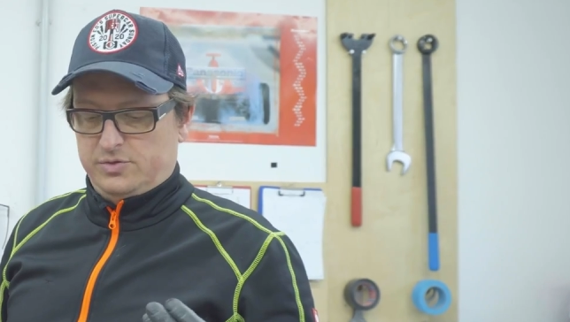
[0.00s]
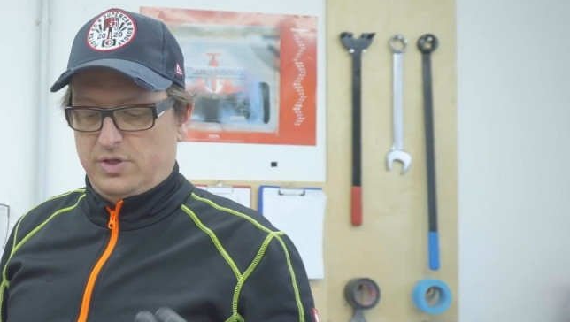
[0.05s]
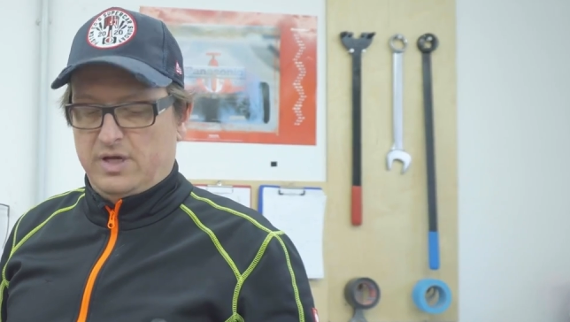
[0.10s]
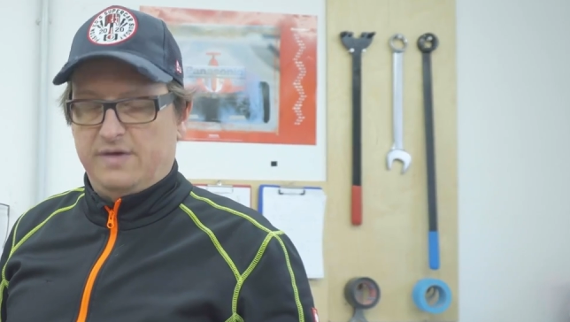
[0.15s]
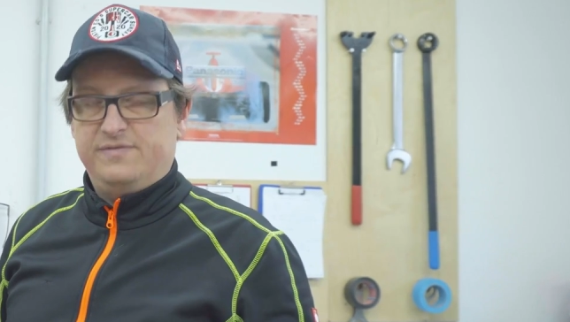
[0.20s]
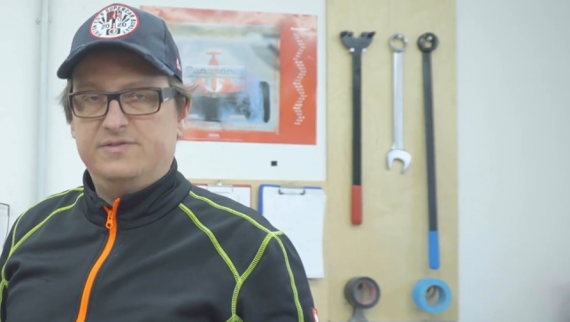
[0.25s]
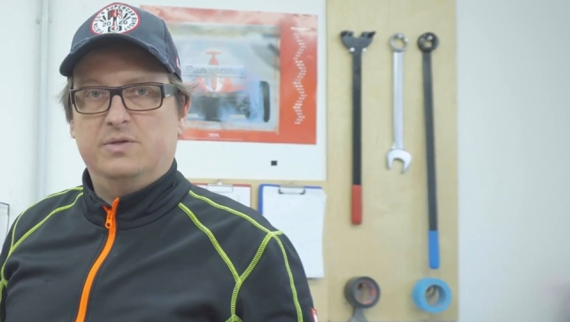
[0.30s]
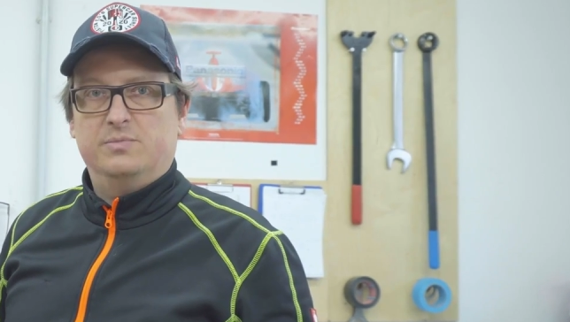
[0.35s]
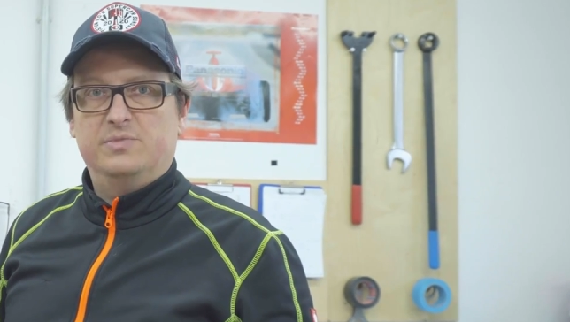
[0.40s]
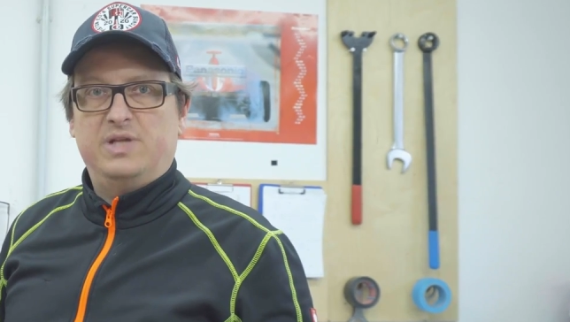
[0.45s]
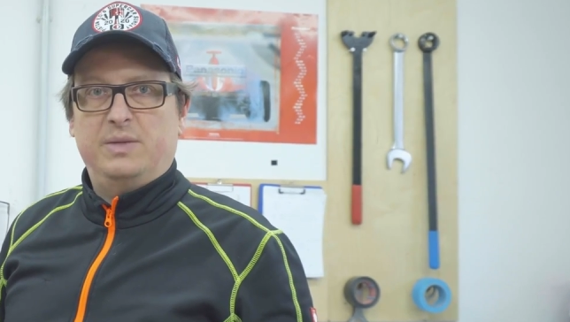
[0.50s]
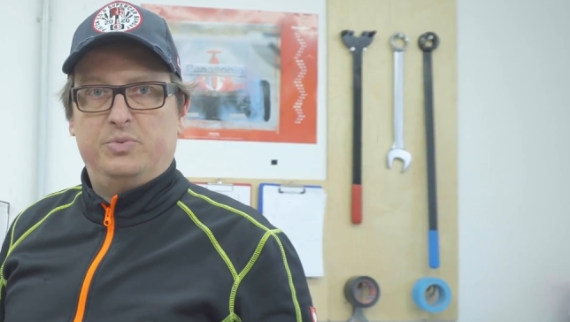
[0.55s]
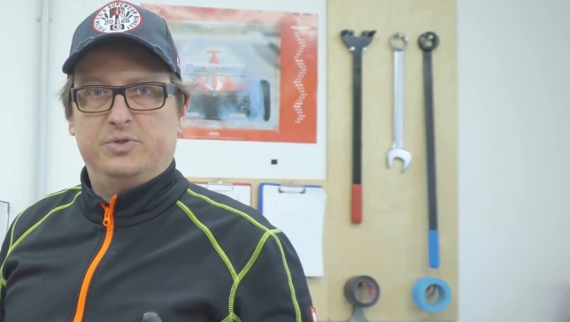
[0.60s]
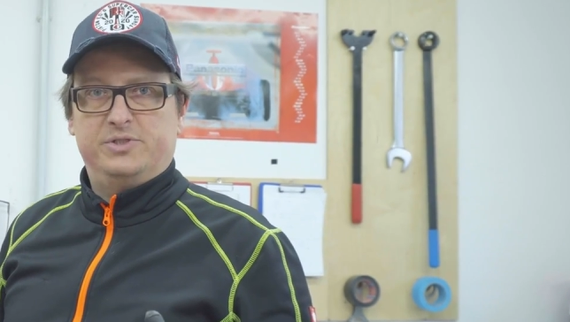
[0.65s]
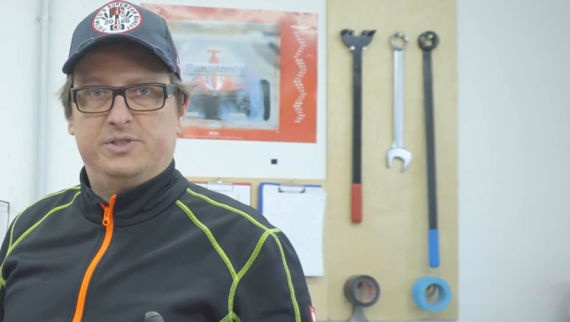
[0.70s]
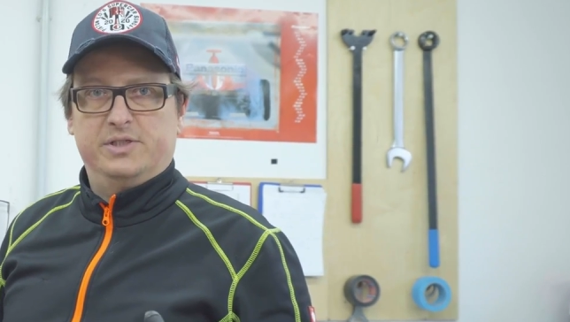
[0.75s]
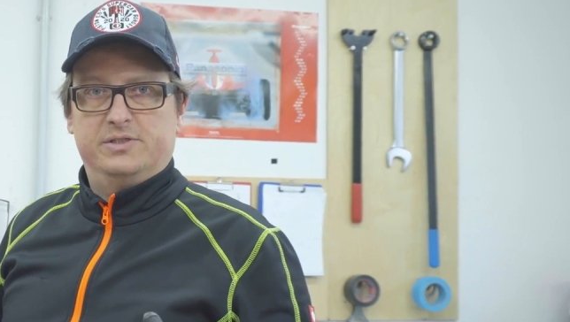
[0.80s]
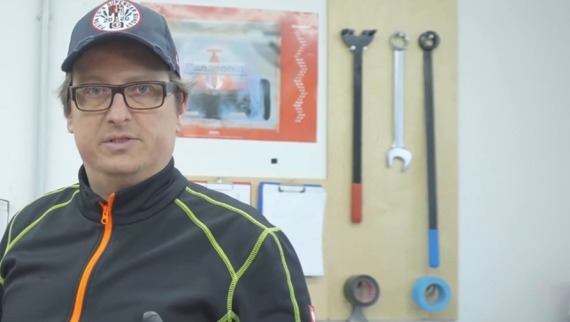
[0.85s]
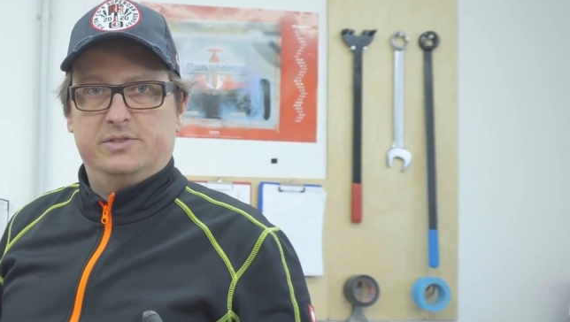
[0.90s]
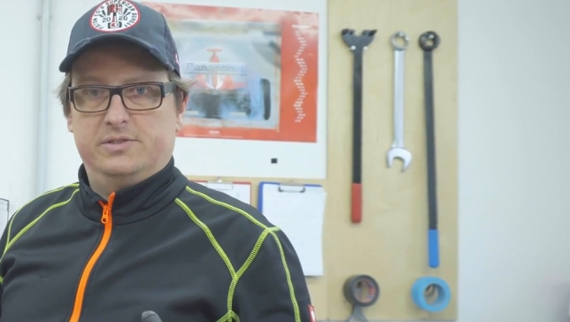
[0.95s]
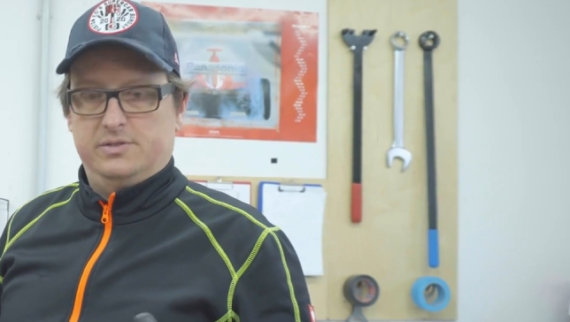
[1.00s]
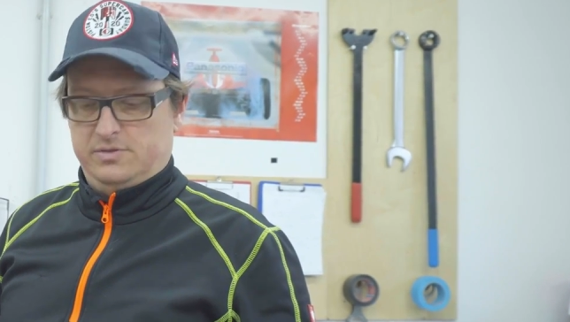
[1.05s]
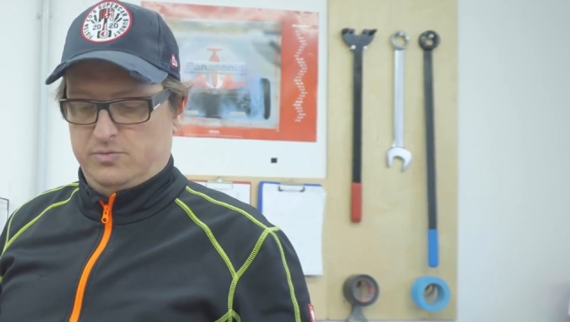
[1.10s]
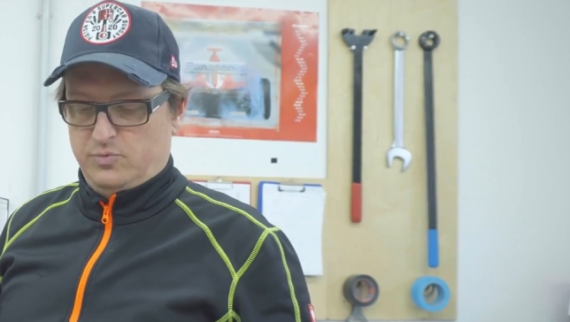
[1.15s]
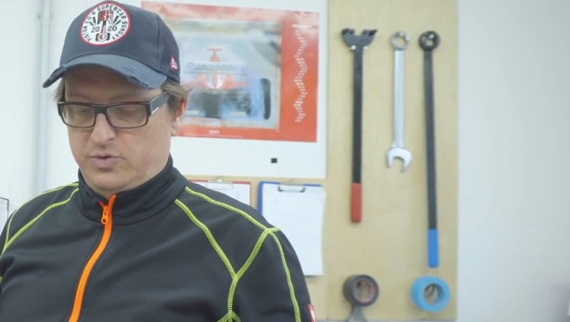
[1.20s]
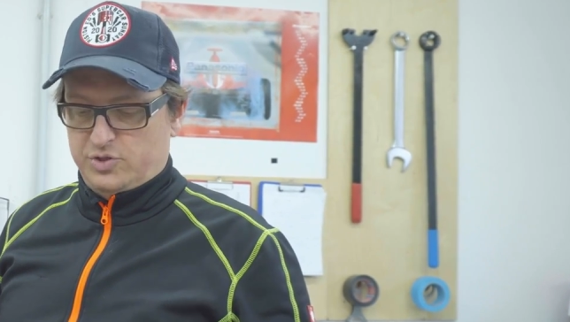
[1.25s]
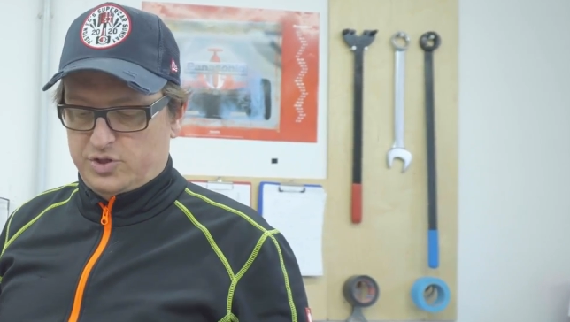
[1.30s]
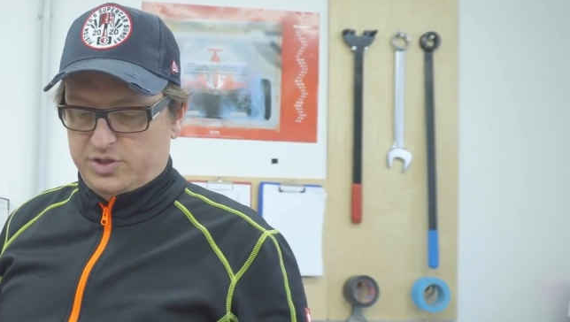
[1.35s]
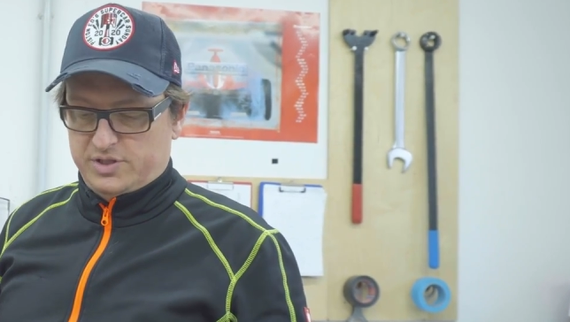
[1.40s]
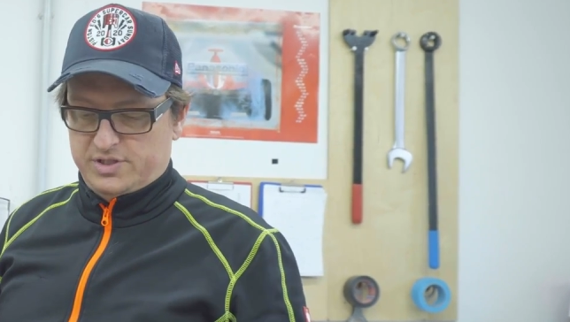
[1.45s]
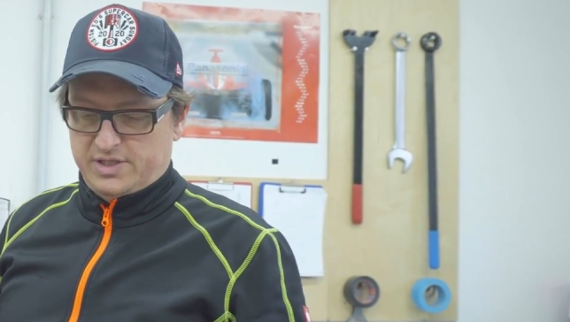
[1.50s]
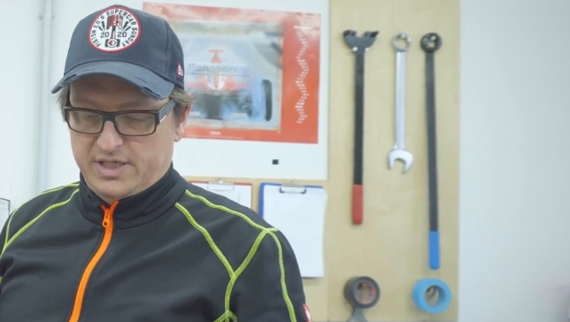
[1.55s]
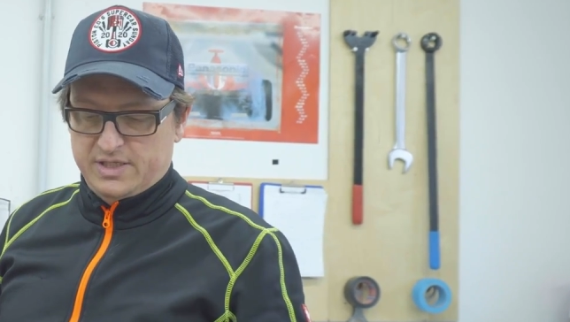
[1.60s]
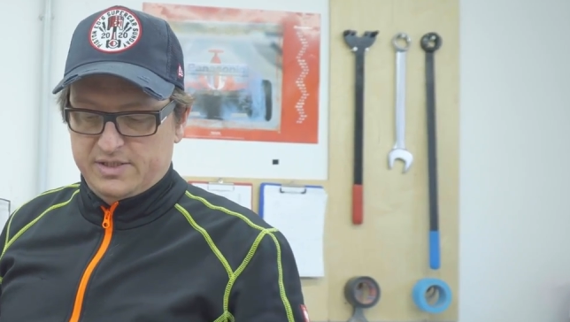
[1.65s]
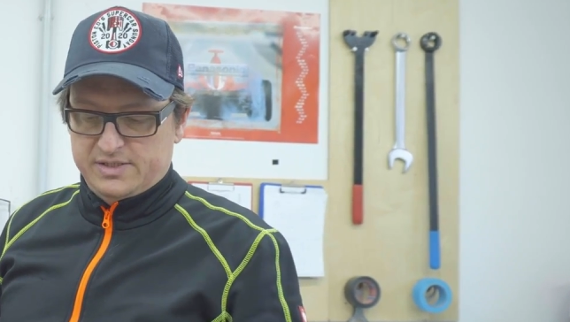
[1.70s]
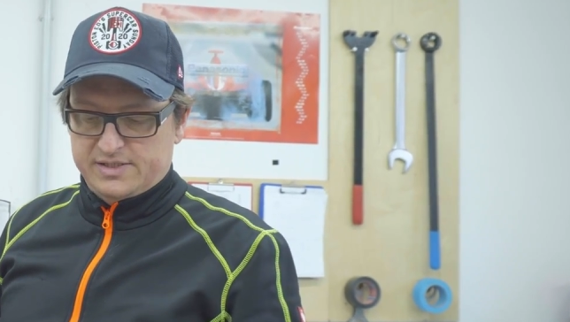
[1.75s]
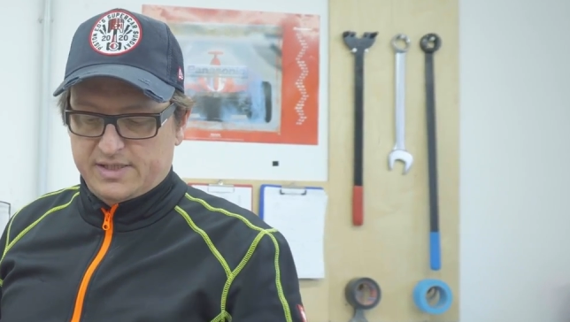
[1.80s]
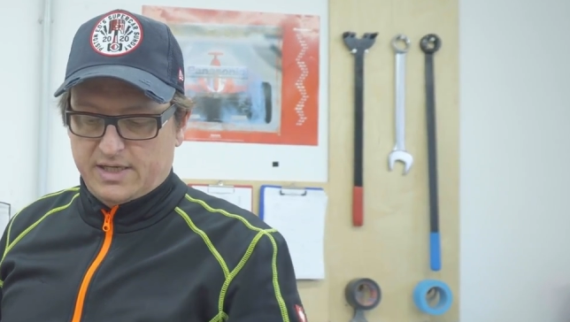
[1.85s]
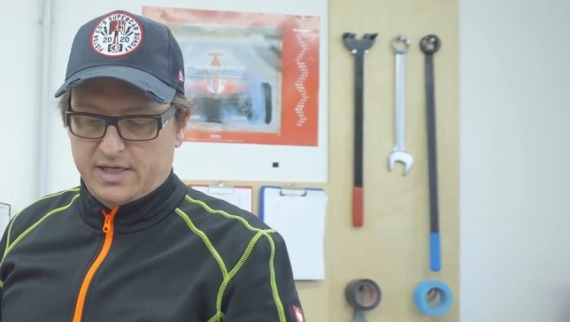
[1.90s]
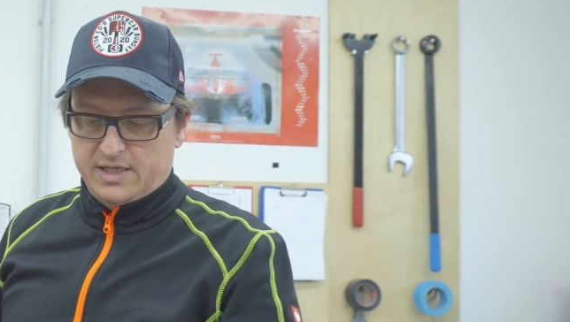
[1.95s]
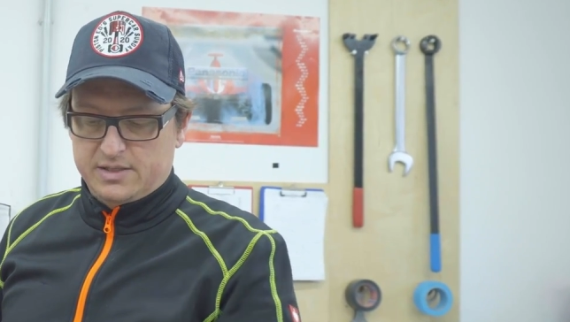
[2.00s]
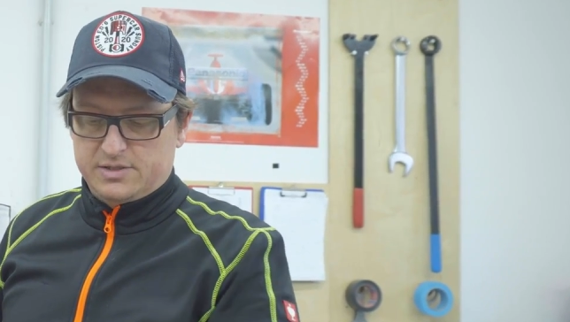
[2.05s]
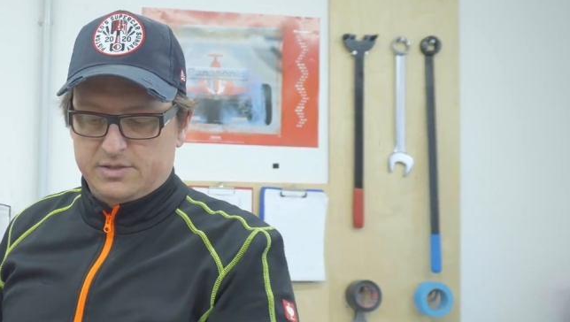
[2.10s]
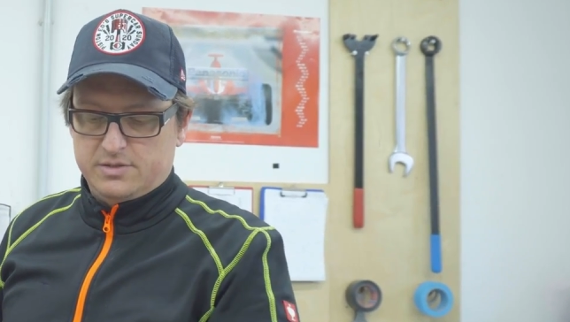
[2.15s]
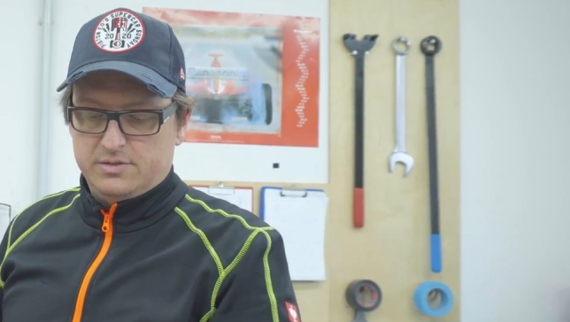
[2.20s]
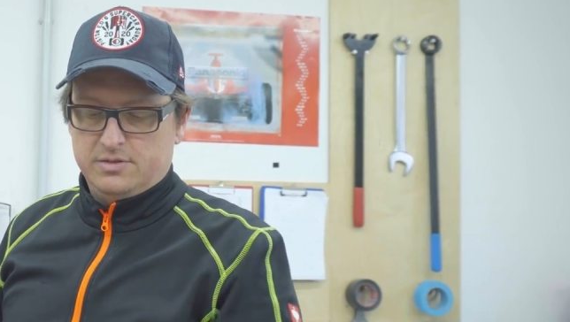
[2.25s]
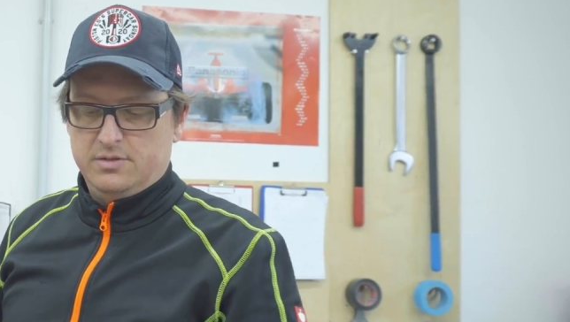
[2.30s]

you have some deposits, which is inside,